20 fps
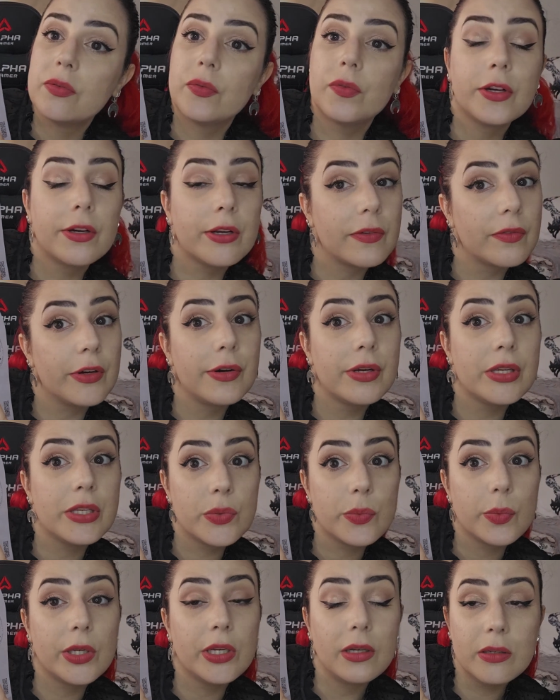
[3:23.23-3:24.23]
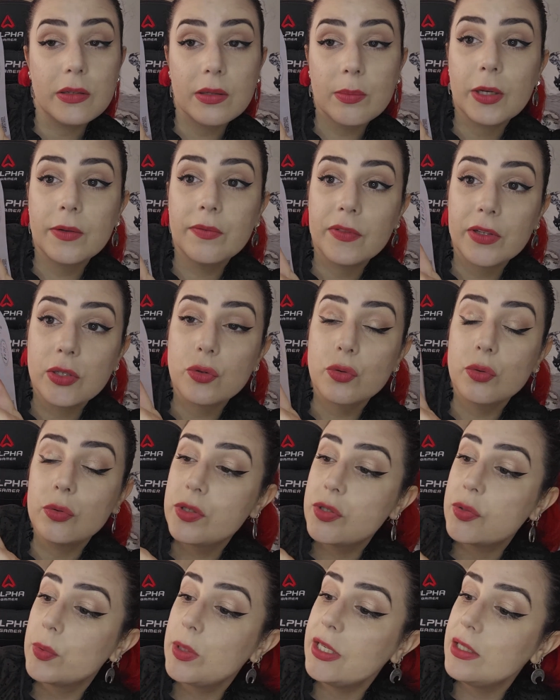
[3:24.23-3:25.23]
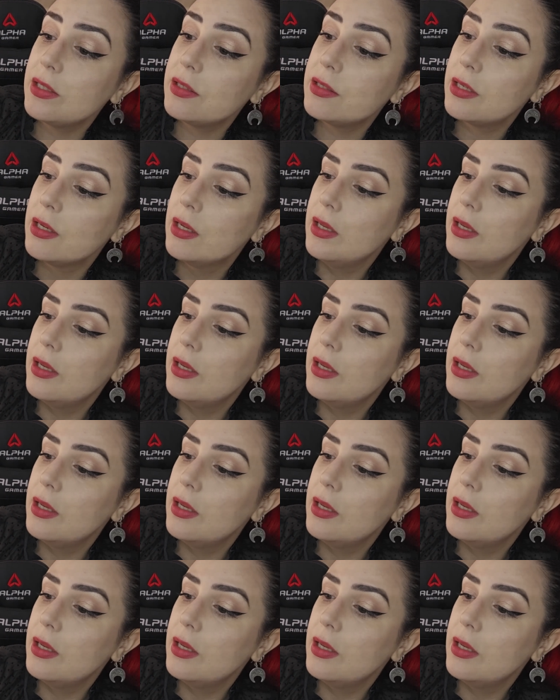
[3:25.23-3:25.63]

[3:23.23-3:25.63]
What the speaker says: very, very sweet, conventional sweet.